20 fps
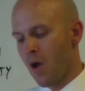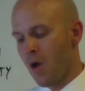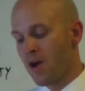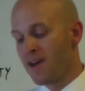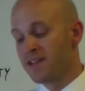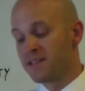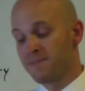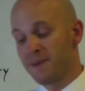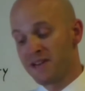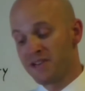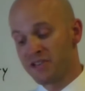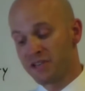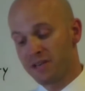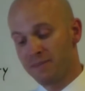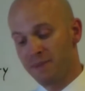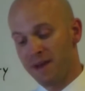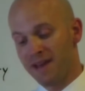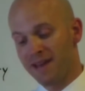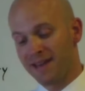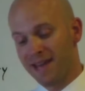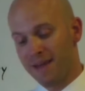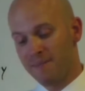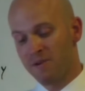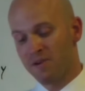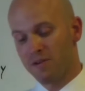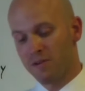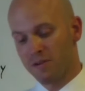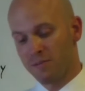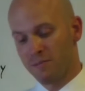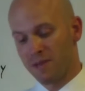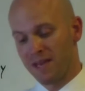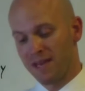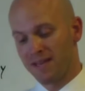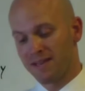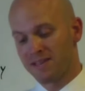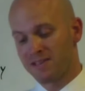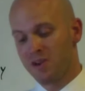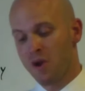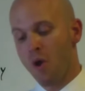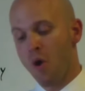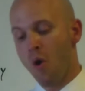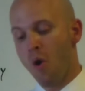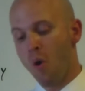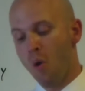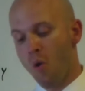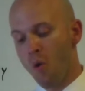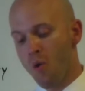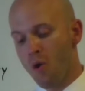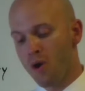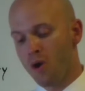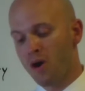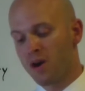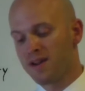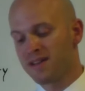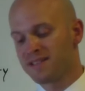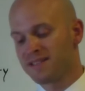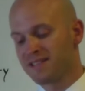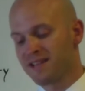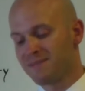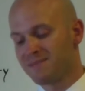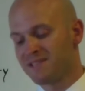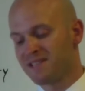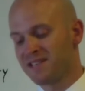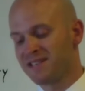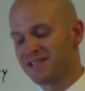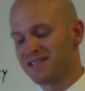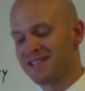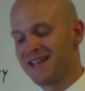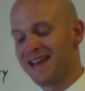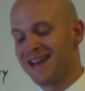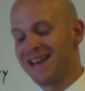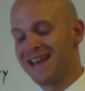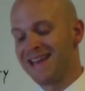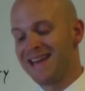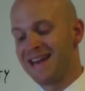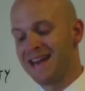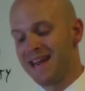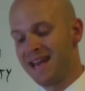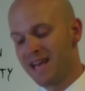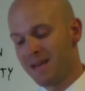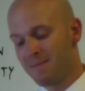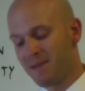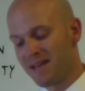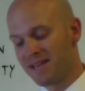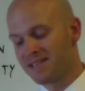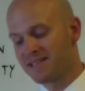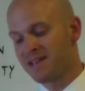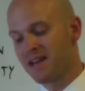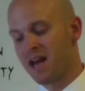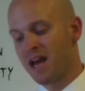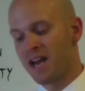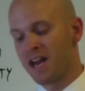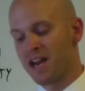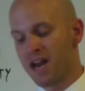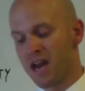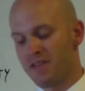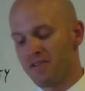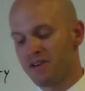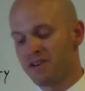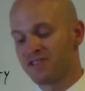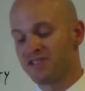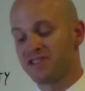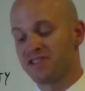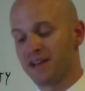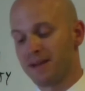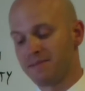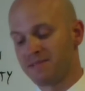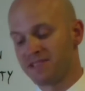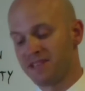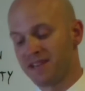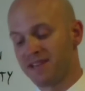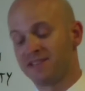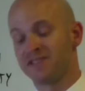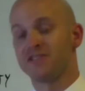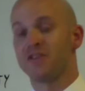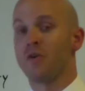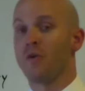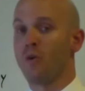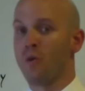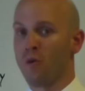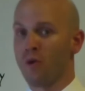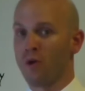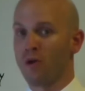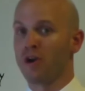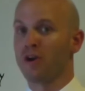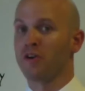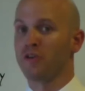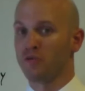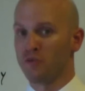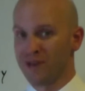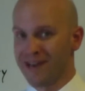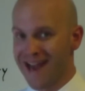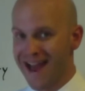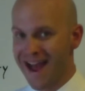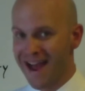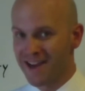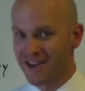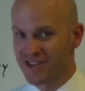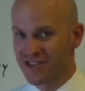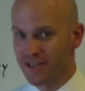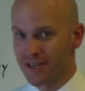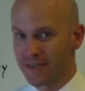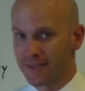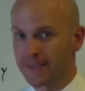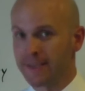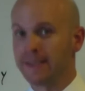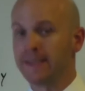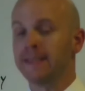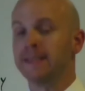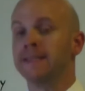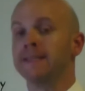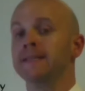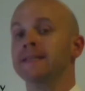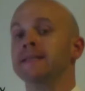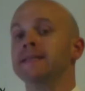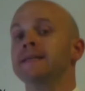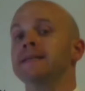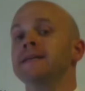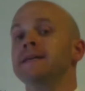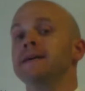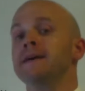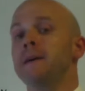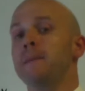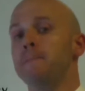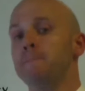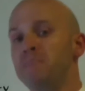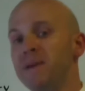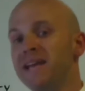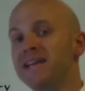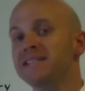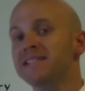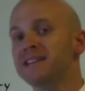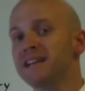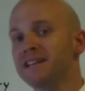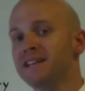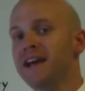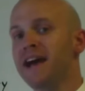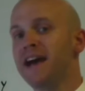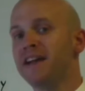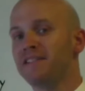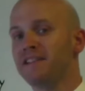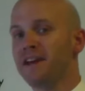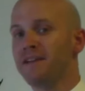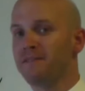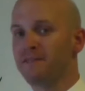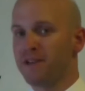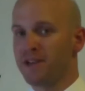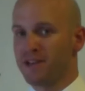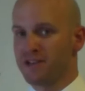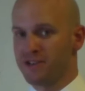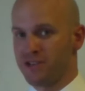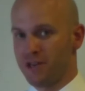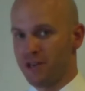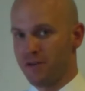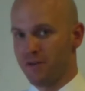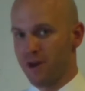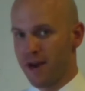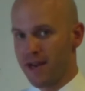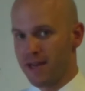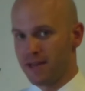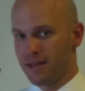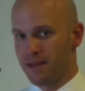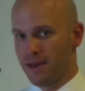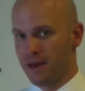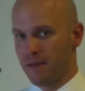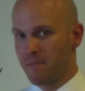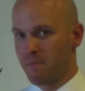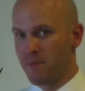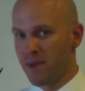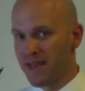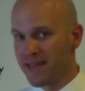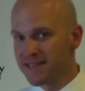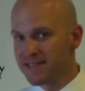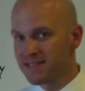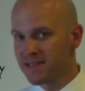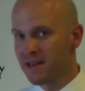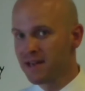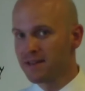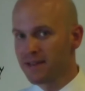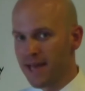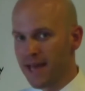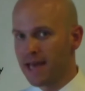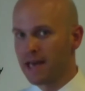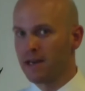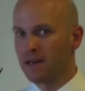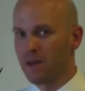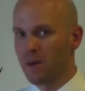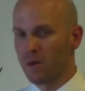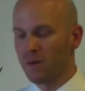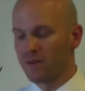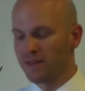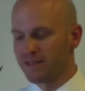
especially by chemical means, or a substance that inhibits another substance or reaction. Based on that definition right there, based on that alone,